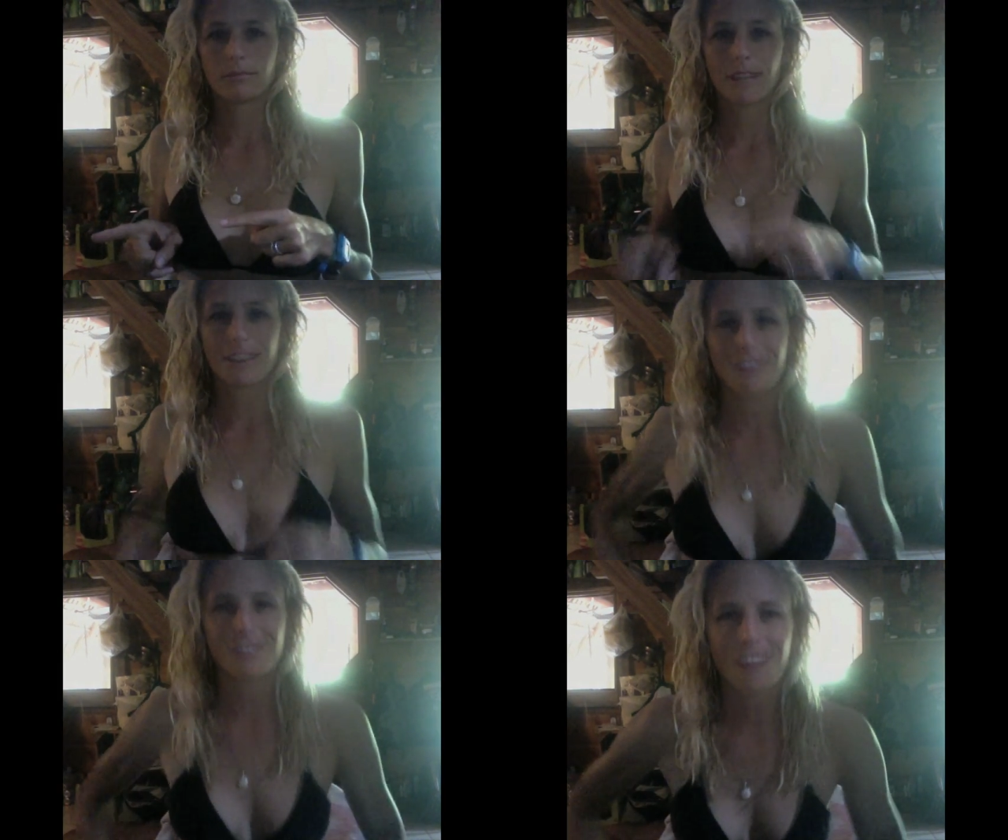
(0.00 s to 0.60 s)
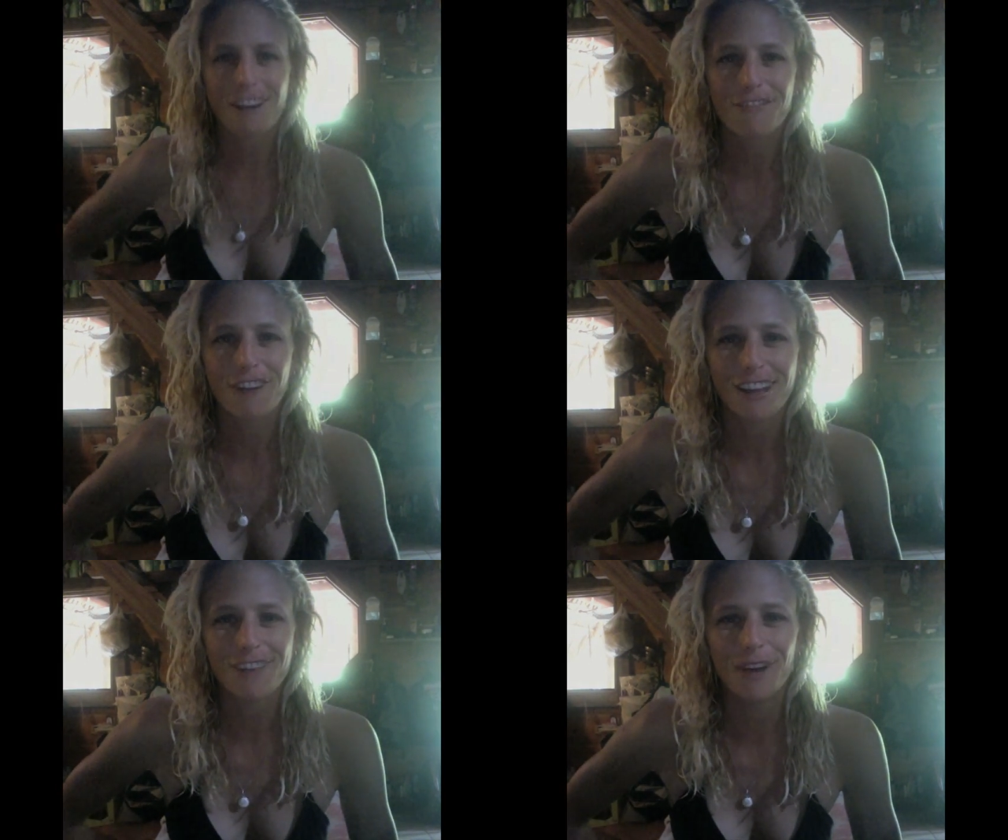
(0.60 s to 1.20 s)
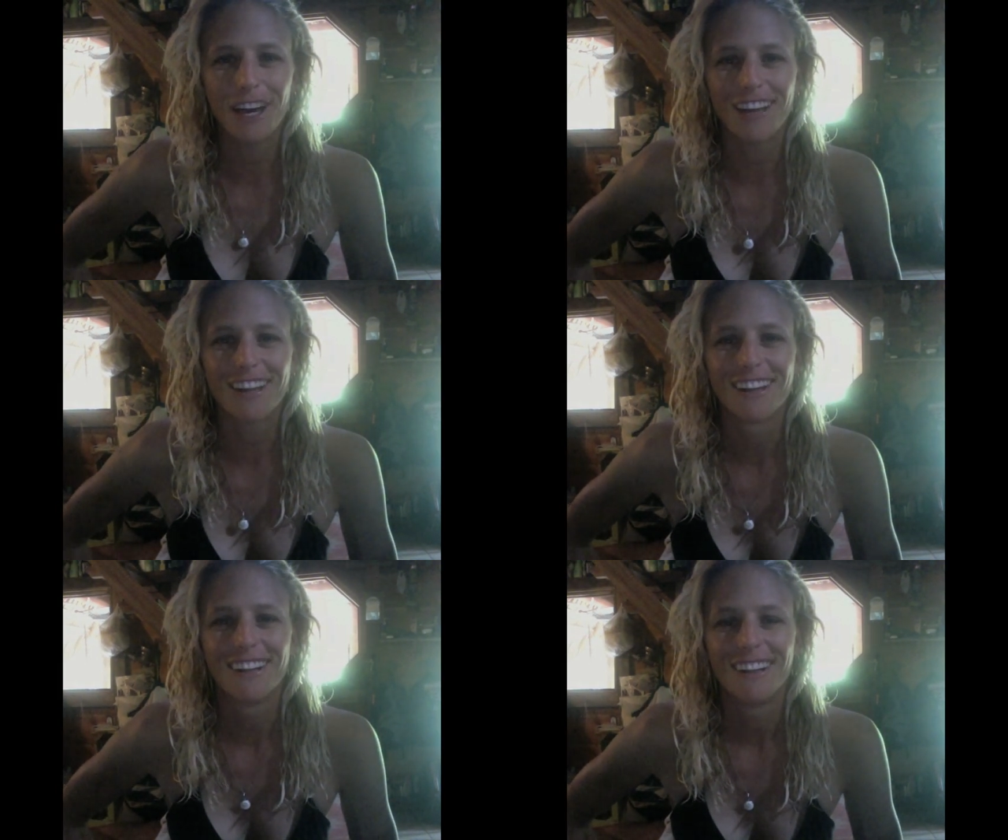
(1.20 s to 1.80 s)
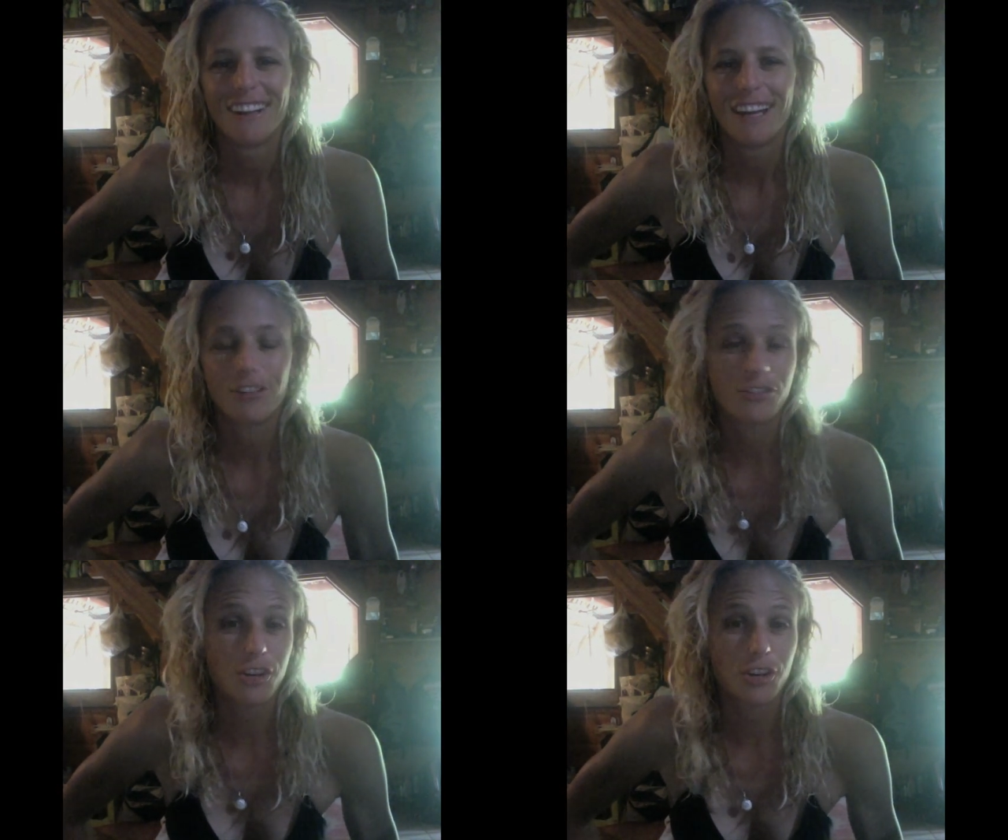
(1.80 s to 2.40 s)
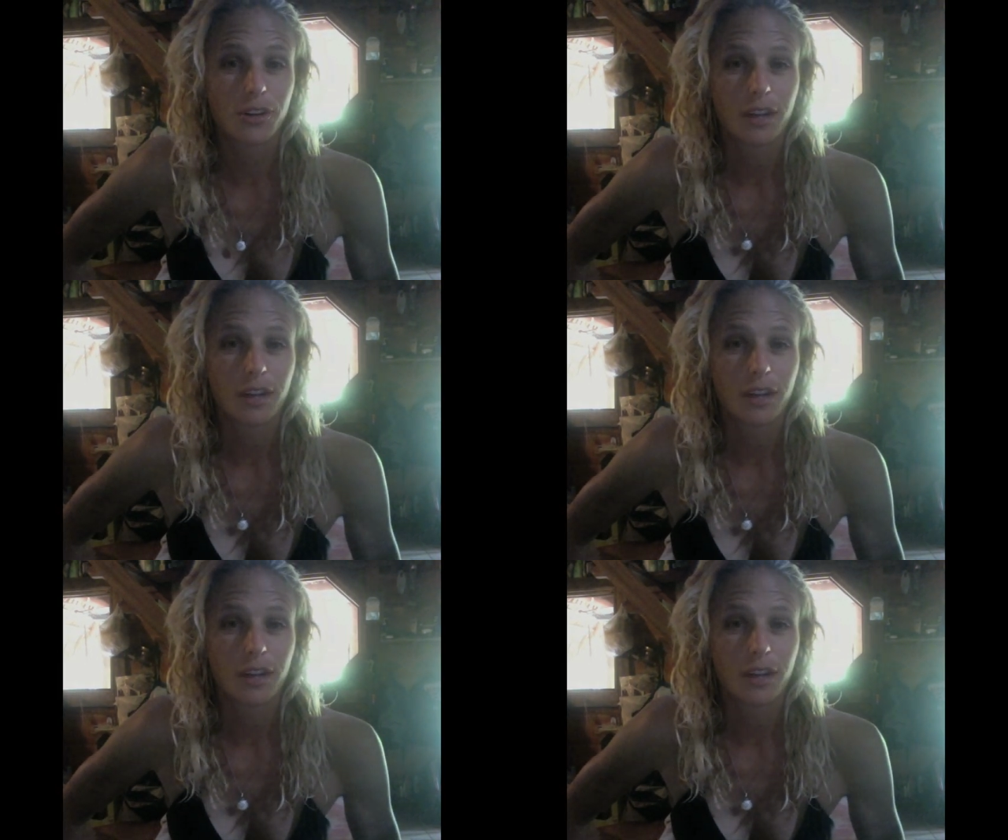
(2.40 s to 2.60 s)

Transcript: Sounds kind of funny, but it's true.